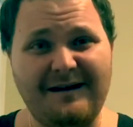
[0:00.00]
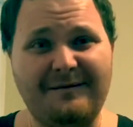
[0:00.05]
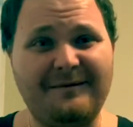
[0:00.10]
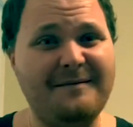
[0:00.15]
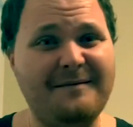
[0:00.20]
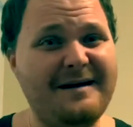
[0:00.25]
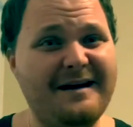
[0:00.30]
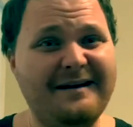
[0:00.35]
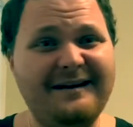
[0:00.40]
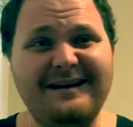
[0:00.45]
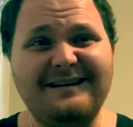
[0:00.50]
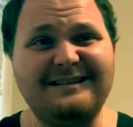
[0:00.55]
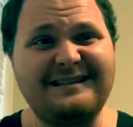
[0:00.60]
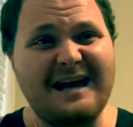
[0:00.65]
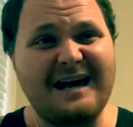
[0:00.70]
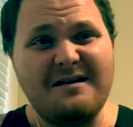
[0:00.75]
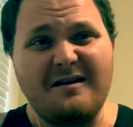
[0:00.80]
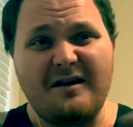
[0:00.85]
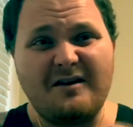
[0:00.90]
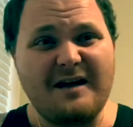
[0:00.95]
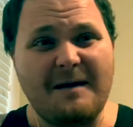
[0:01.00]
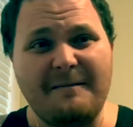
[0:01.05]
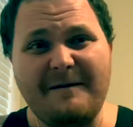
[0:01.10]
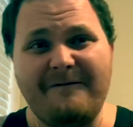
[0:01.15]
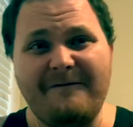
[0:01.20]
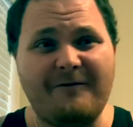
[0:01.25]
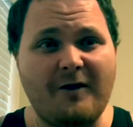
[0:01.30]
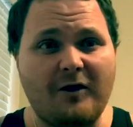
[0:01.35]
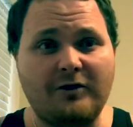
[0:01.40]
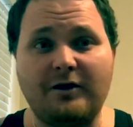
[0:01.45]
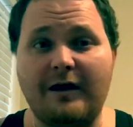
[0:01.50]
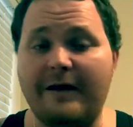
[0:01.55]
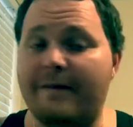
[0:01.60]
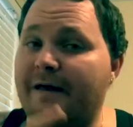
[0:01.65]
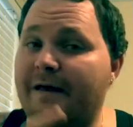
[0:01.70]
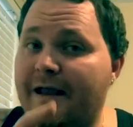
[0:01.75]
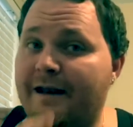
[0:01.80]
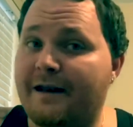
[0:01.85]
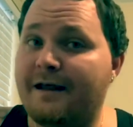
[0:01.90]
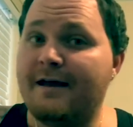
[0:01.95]
I'm like, man, nigga, tighten up. You got me fucked up. And
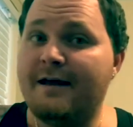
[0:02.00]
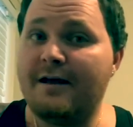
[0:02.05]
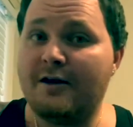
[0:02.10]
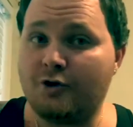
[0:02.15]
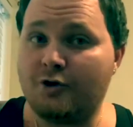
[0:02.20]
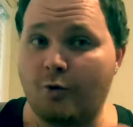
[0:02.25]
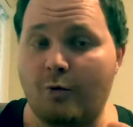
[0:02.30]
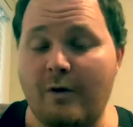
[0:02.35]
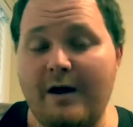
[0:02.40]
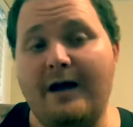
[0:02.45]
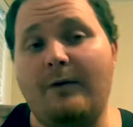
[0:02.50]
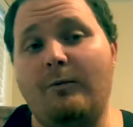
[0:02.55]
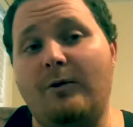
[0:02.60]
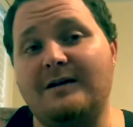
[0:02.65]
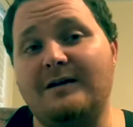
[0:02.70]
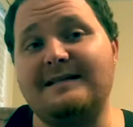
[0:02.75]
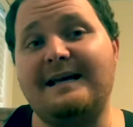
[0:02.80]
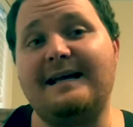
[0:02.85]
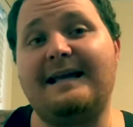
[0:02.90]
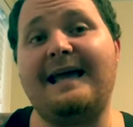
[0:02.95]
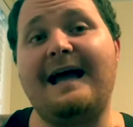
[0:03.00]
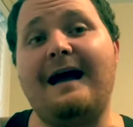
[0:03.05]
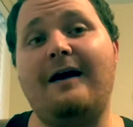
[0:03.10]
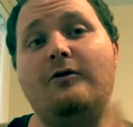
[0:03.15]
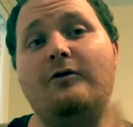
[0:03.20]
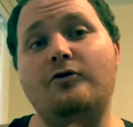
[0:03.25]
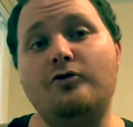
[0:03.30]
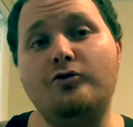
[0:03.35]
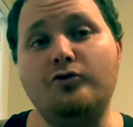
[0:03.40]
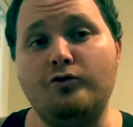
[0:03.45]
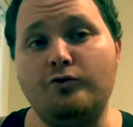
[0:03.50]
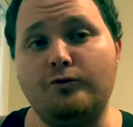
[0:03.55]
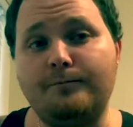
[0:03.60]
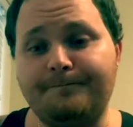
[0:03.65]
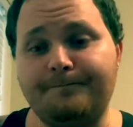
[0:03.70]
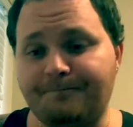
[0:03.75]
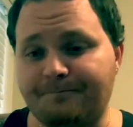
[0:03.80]
then the way it was at Calhoun